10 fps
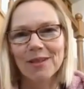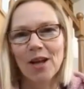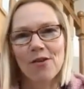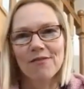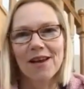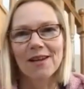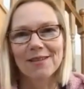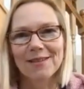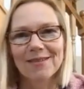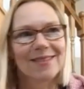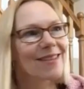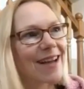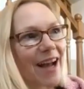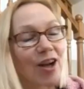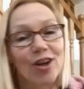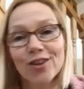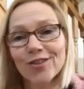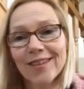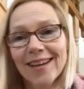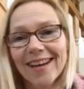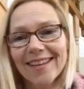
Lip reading: an overhead angle.